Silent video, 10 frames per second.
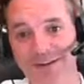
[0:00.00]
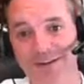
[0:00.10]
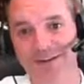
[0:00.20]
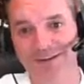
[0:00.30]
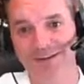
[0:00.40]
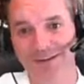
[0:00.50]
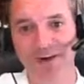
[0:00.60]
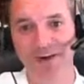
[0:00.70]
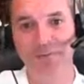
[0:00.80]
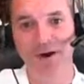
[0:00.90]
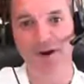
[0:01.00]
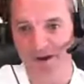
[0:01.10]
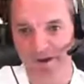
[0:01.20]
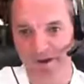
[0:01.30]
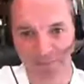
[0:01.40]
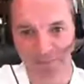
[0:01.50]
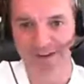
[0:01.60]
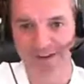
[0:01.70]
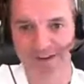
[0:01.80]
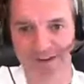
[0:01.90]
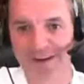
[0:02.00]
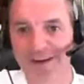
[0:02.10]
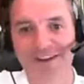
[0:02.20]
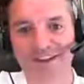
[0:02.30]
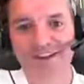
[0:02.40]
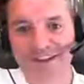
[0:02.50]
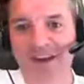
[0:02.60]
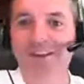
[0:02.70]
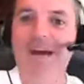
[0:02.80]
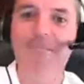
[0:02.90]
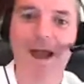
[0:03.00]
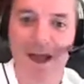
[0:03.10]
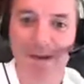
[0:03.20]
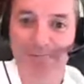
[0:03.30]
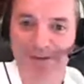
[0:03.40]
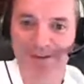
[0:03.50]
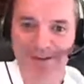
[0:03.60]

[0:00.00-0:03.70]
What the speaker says: the scale bar that everybody, you can tell that map